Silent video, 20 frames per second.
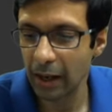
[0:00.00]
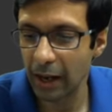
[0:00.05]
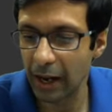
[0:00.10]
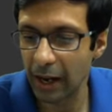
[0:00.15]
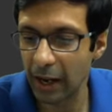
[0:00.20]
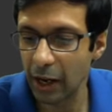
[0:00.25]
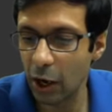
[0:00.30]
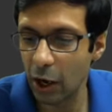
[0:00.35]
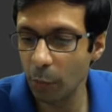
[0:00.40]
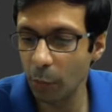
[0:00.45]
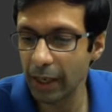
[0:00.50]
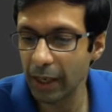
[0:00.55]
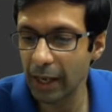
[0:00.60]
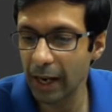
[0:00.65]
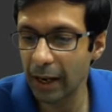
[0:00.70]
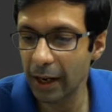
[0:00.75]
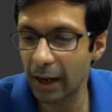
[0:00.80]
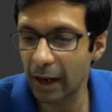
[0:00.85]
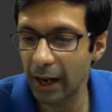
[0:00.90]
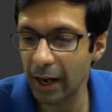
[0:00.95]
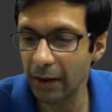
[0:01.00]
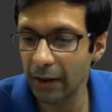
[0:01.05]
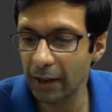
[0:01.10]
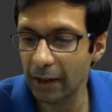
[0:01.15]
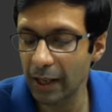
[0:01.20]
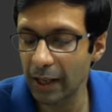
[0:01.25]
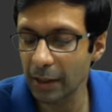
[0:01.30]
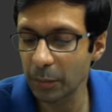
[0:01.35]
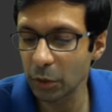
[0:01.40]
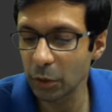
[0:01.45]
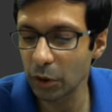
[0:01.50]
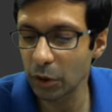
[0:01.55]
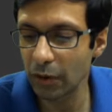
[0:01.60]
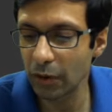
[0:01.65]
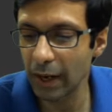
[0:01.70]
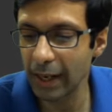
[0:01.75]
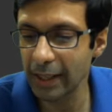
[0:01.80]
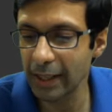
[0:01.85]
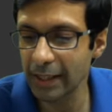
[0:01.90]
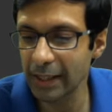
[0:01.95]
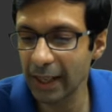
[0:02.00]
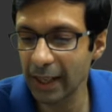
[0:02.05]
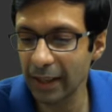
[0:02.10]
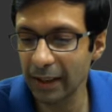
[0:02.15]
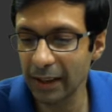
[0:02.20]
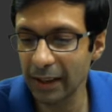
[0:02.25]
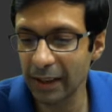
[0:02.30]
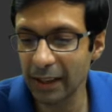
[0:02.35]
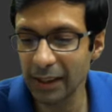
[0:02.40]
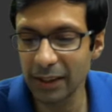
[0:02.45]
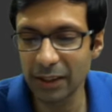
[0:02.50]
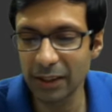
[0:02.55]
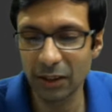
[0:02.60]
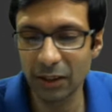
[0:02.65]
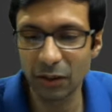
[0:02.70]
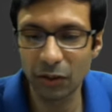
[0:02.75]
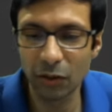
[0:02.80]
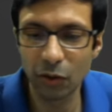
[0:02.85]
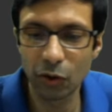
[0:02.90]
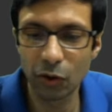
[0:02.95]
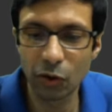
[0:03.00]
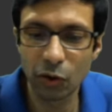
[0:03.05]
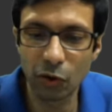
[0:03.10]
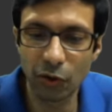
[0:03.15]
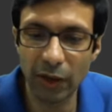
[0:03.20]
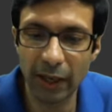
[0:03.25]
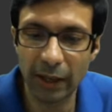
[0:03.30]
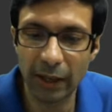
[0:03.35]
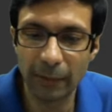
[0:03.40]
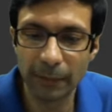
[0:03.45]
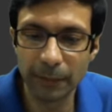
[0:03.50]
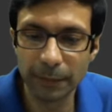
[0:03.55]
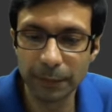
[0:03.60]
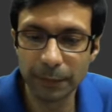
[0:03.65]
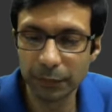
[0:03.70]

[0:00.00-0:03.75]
And how many iron atoms on the right side? It's 3.